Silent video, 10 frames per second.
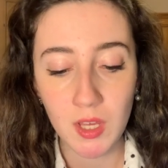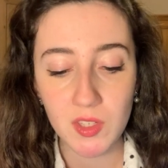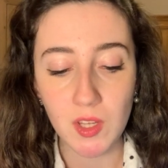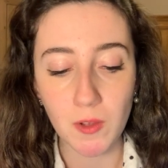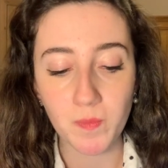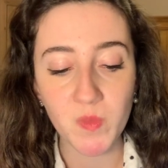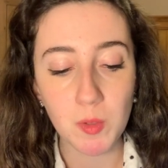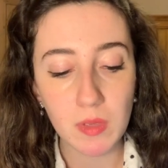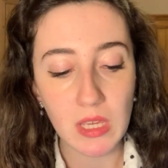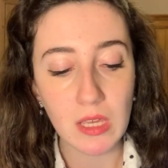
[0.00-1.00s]
So to
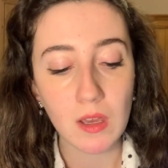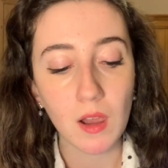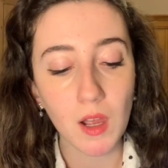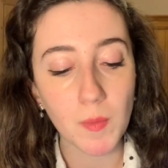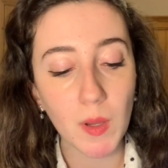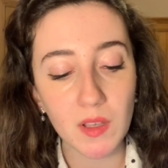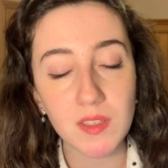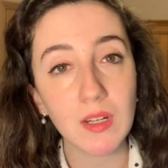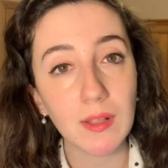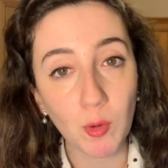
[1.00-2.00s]
me, I
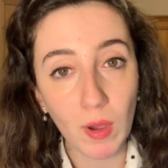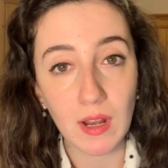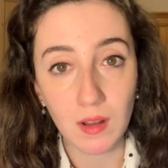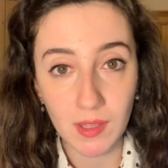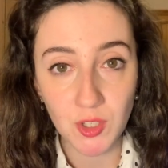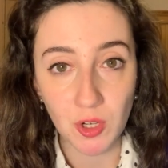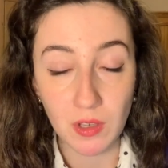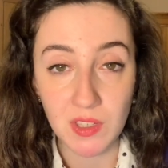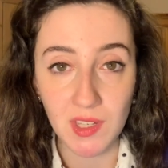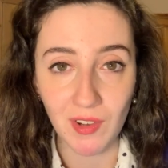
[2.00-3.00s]
personally quite like
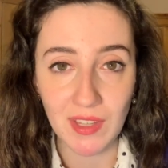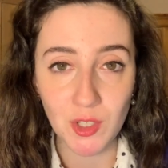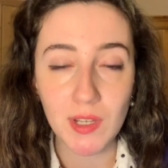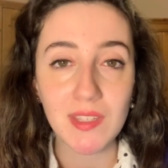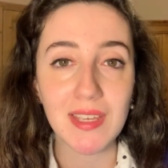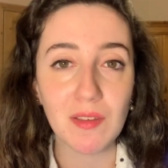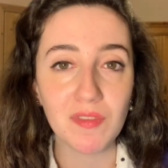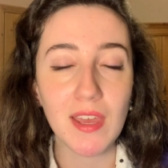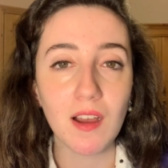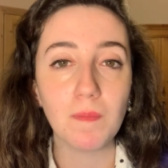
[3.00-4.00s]
Jokey style entries if
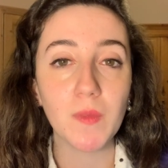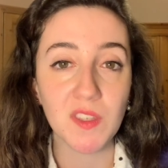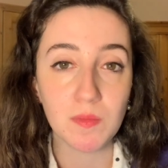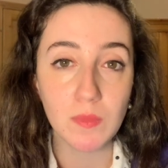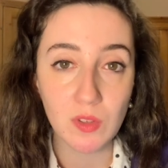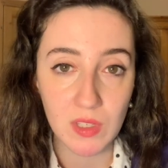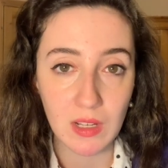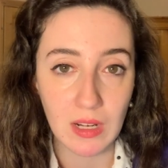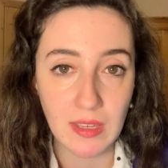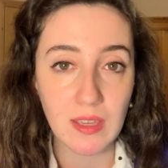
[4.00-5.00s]
they are as
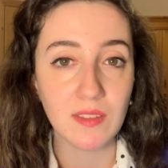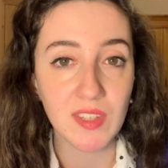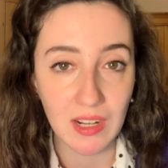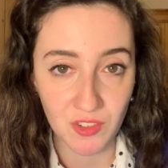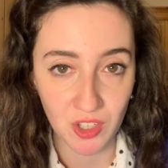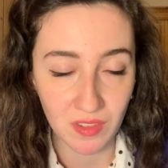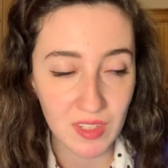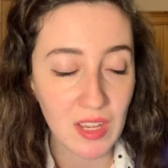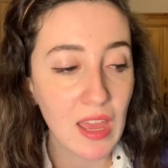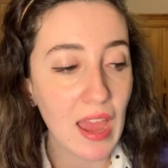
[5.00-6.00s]
musically
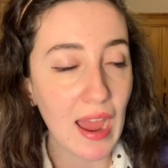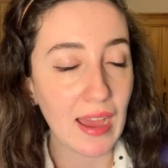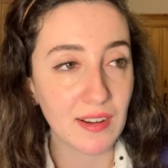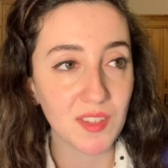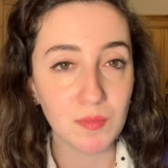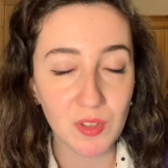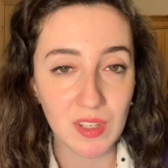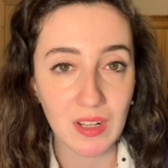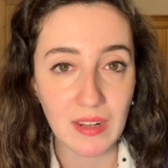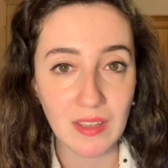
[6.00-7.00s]
intelligent and as
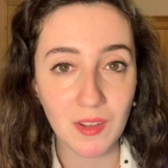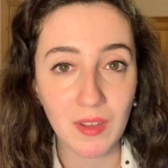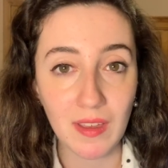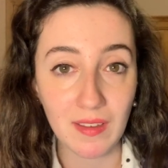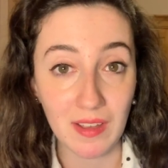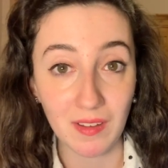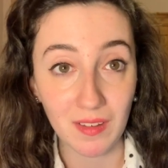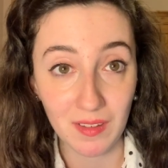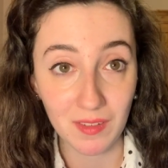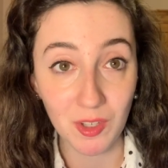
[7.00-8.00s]
musically
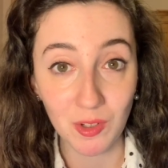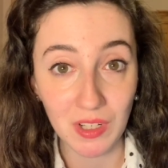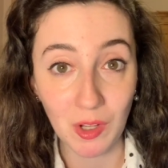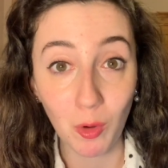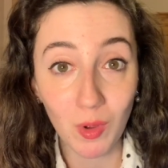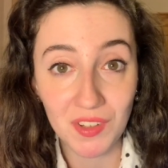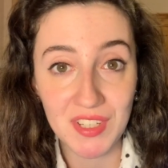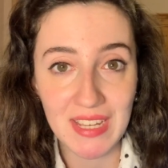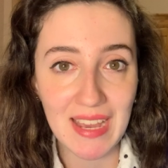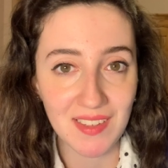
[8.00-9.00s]
good in
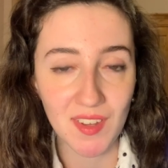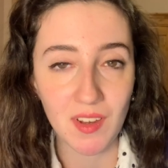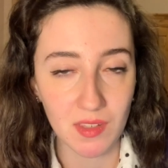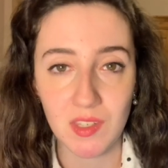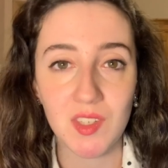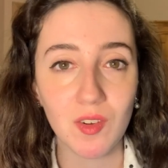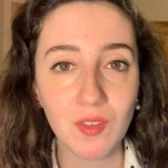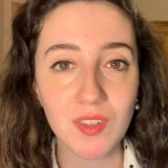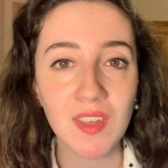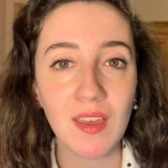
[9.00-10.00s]
quality as other
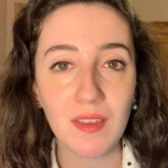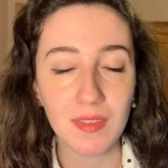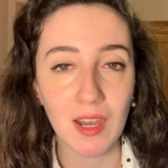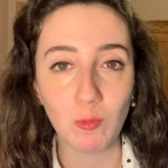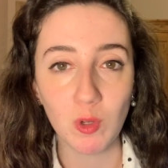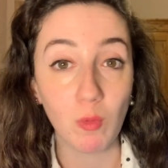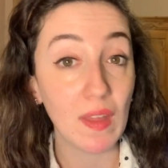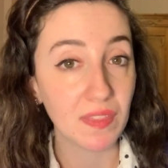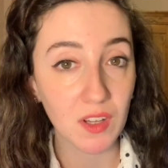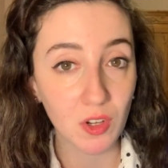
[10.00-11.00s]
songs that would
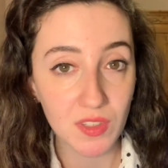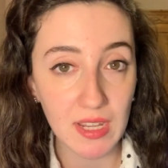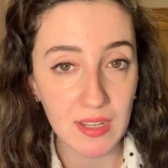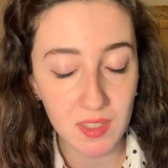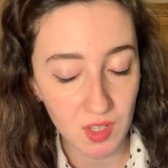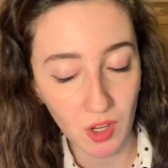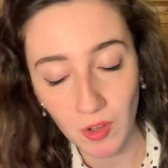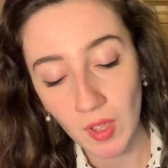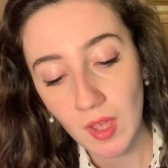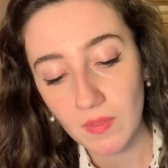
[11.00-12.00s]
win the contest. So
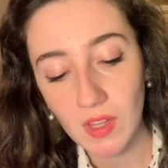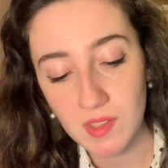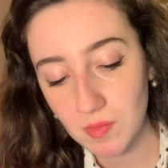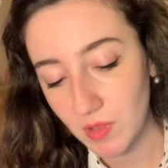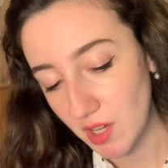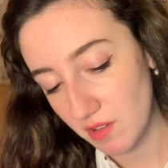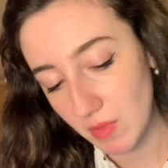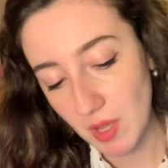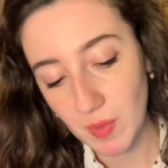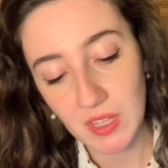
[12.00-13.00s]
that's kind of
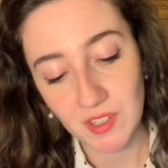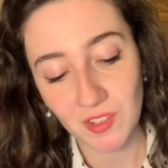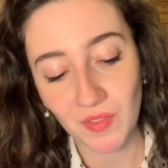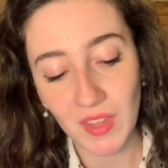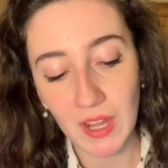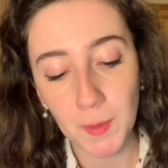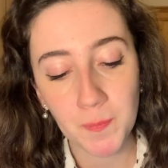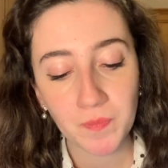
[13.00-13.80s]
my opinion on that.